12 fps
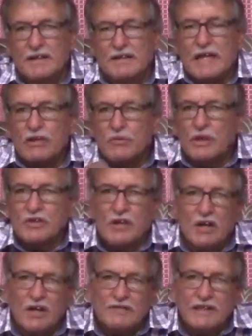That was
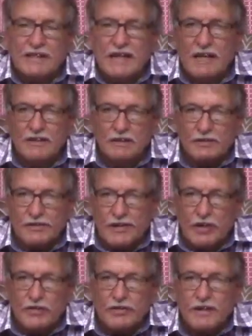after Daniel
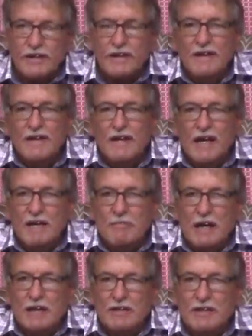wrote
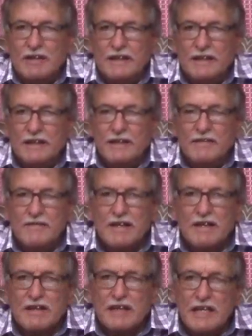about the
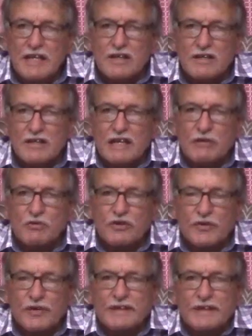things that
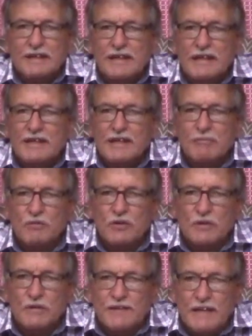was written in the
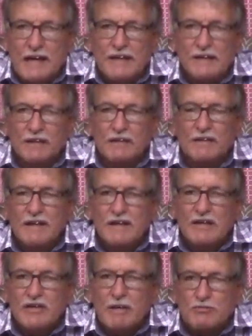book of Daniel
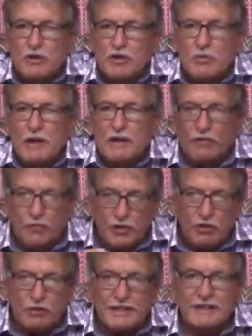chapter 12,
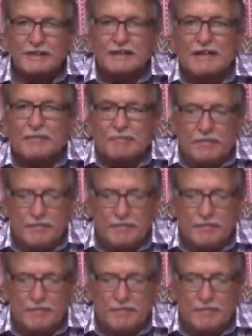which was sealed up.